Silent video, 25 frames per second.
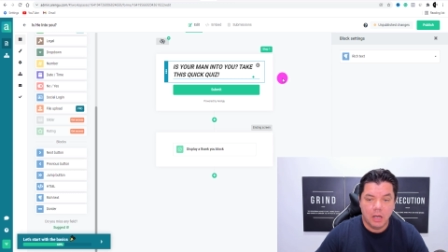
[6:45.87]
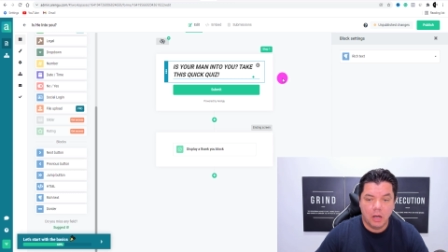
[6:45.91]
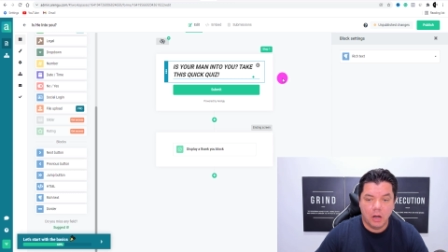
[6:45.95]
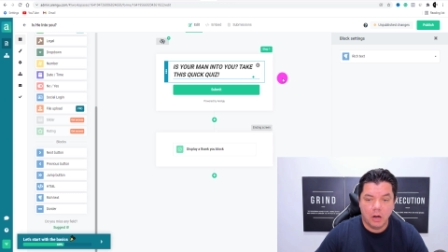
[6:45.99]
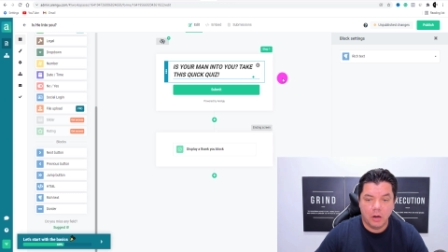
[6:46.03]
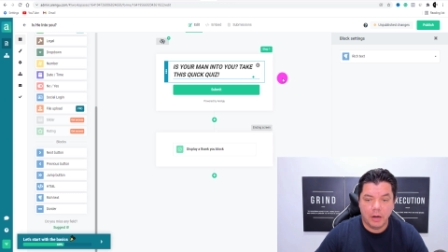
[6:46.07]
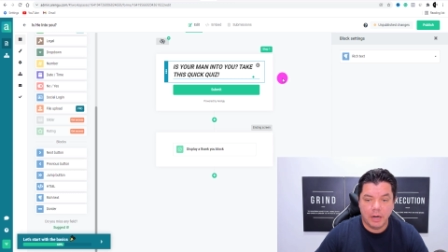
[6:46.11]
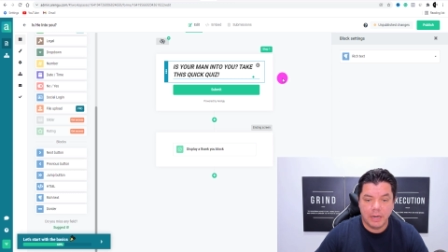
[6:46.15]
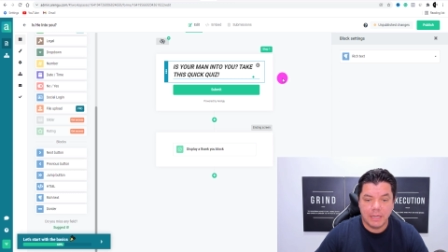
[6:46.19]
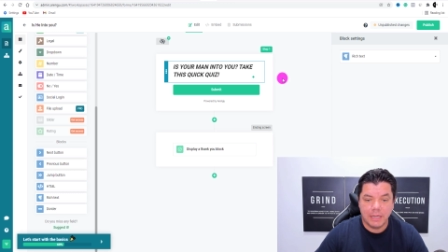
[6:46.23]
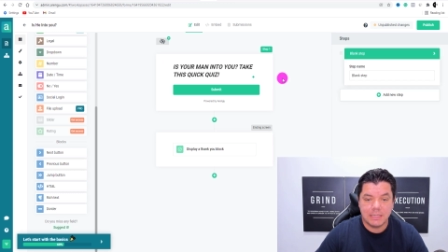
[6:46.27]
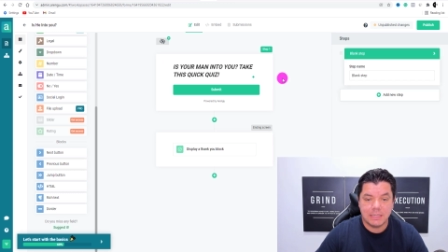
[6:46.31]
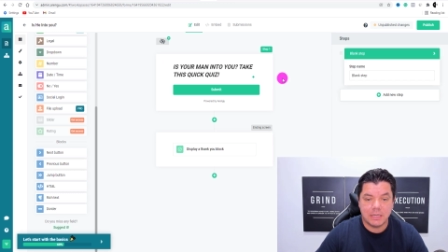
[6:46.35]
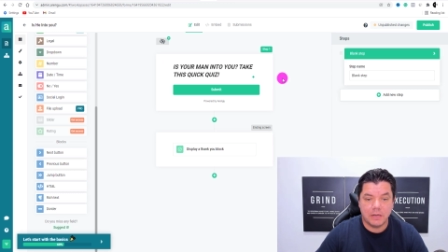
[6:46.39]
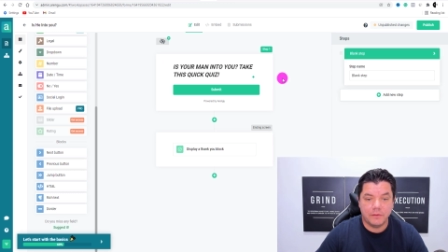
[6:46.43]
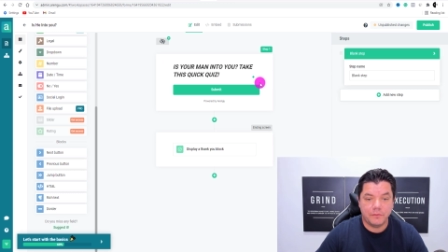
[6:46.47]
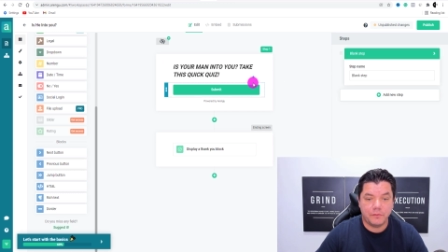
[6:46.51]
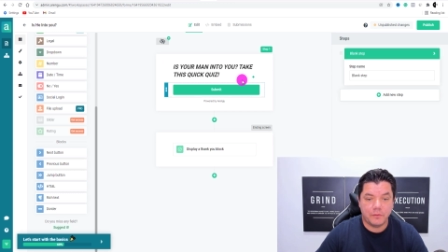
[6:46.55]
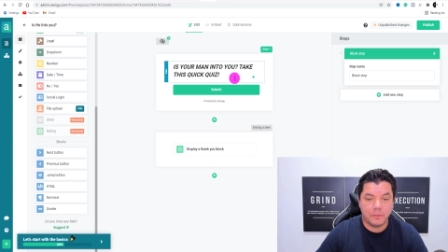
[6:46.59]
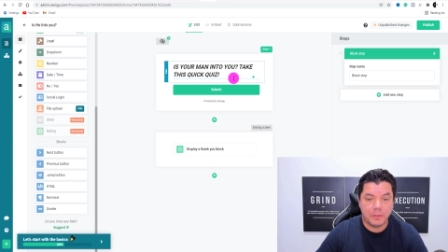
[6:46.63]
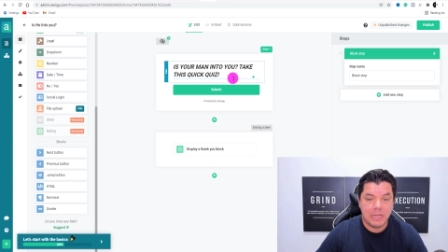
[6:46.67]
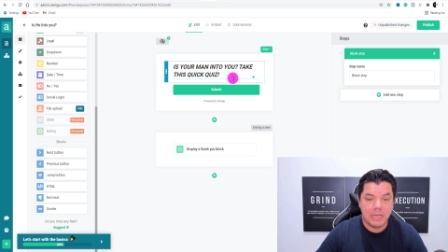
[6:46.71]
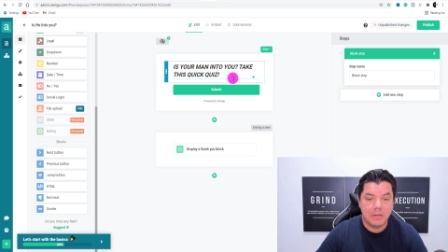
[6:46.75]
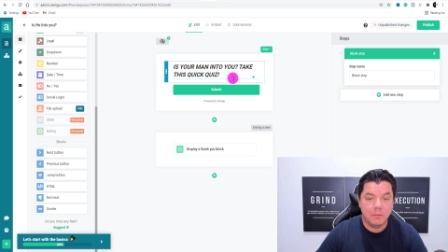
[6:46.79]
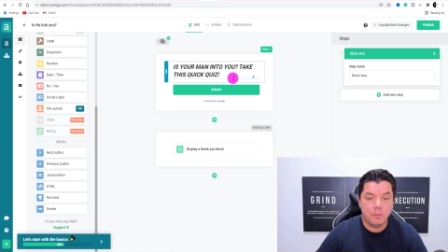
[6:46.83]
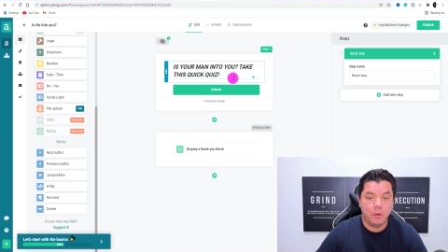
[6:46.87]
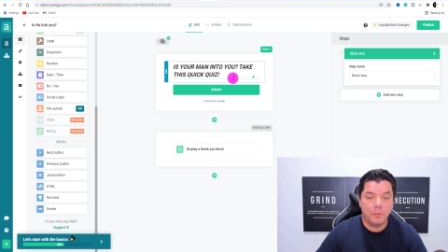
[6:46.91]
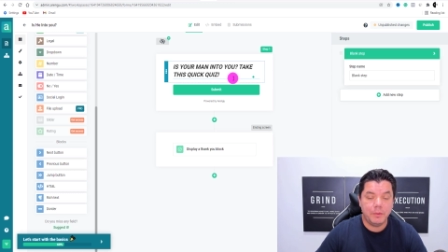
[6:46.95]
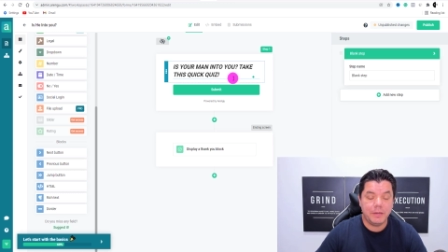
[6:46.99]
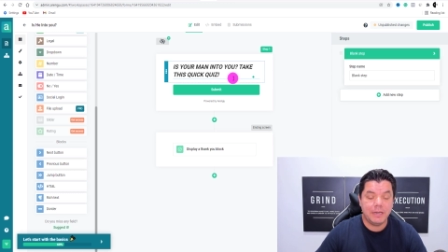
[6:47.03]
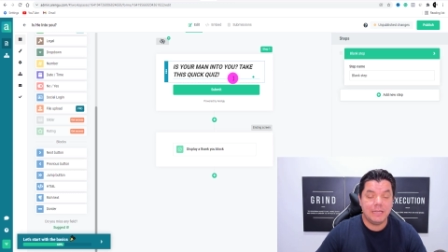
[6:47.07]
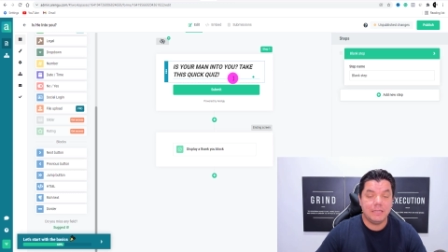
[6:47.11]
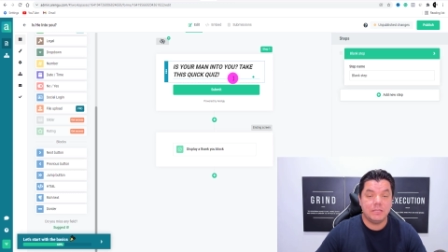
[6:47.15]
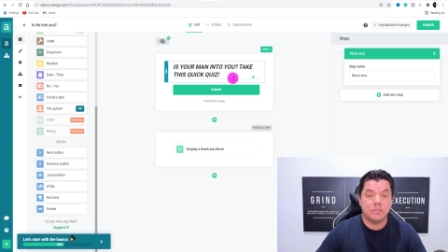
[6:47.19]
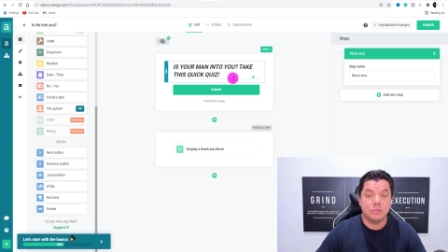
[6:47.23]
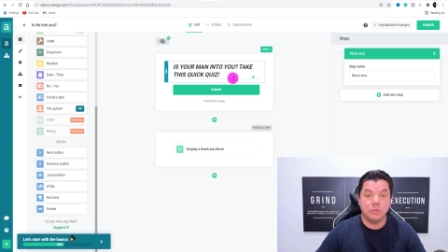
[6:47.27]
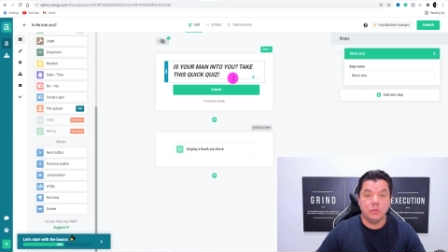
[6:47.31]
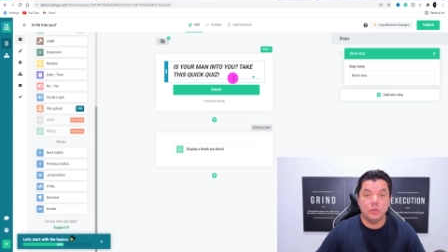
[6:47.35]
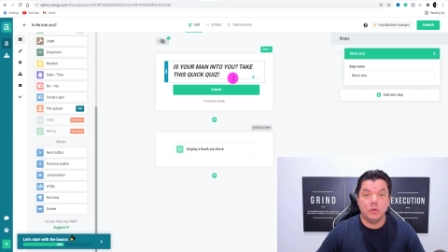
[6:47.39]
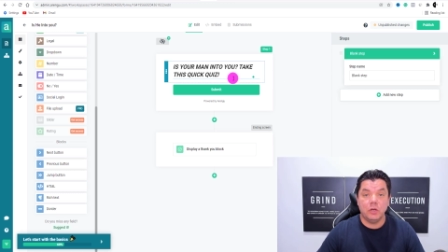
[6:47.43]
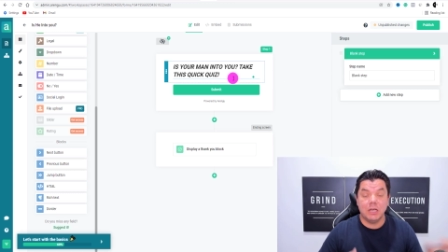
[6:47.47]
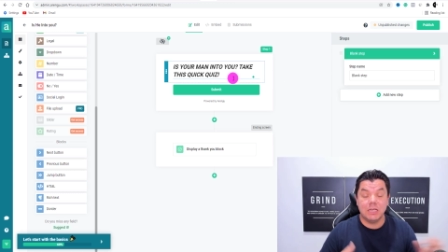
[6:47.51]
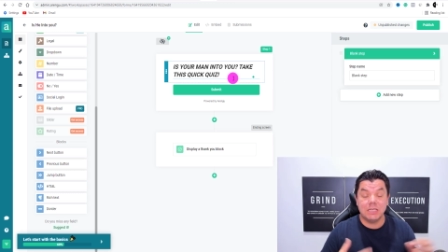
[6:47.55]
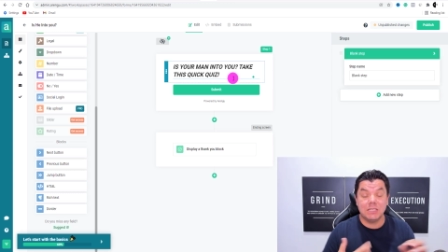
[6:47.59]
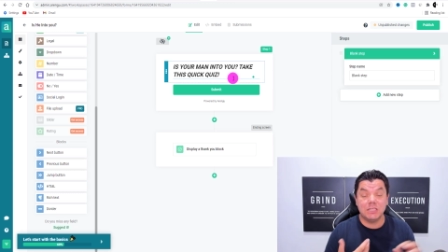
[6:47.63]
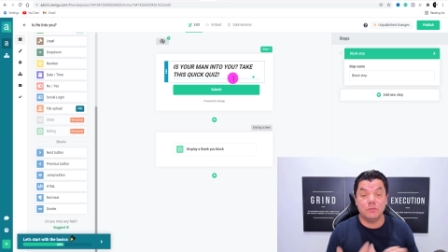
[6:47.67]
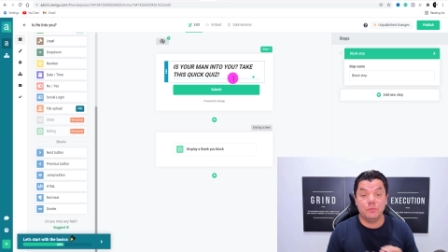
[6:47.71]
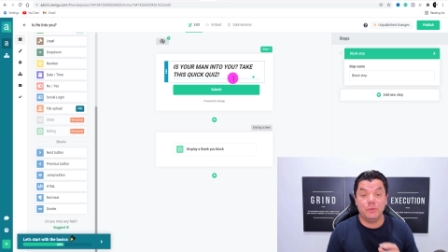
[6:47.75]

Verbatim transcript: All right, so from here, what we need to do, guys,